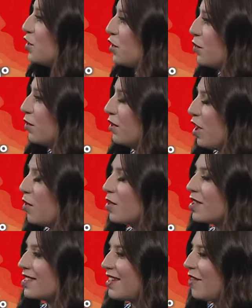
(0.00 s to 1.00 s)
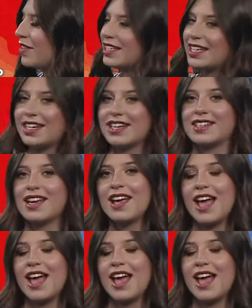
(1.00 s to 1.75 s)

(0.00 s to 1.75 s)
to lower 70s,